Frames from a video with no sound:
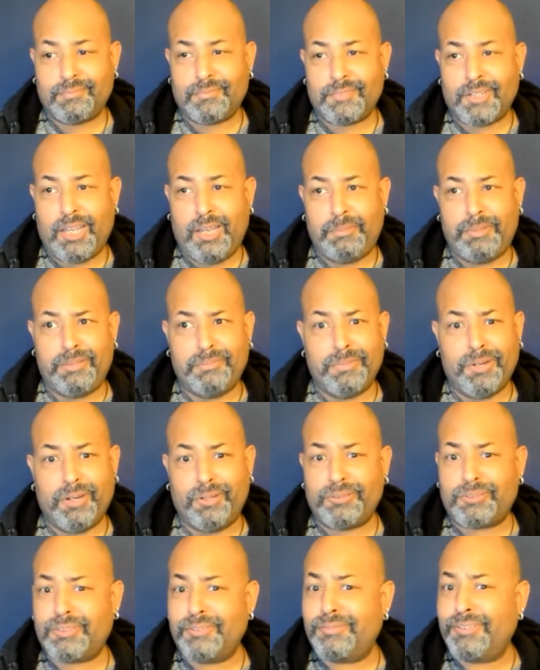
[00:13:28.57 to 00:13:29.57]
I mean,
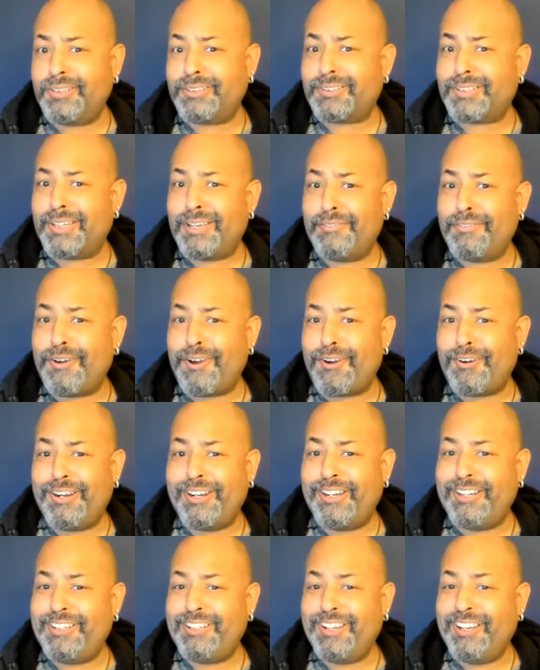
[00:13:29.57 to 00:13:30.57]
most of us have
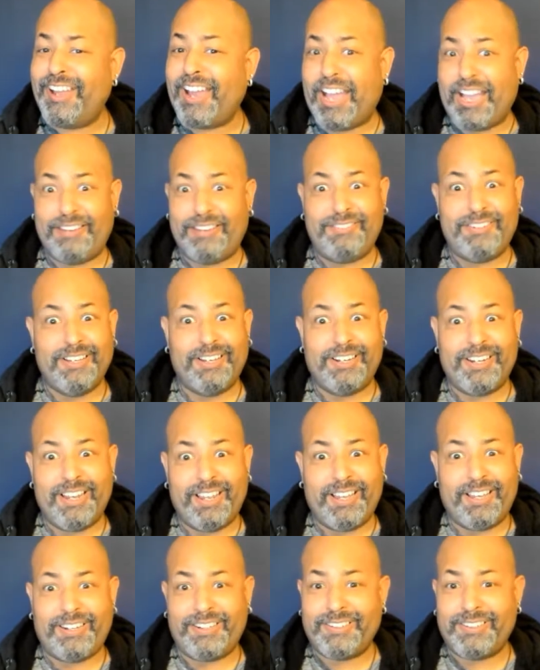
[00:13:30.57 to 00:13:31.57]
already done. I've done
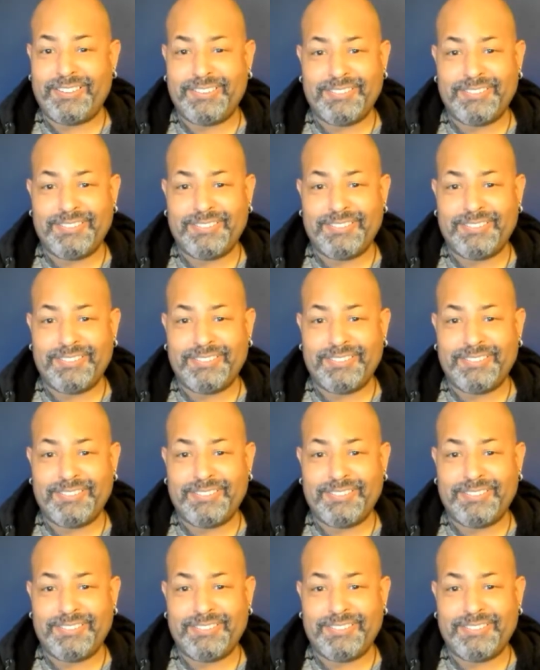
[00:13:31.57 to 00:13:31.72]
that.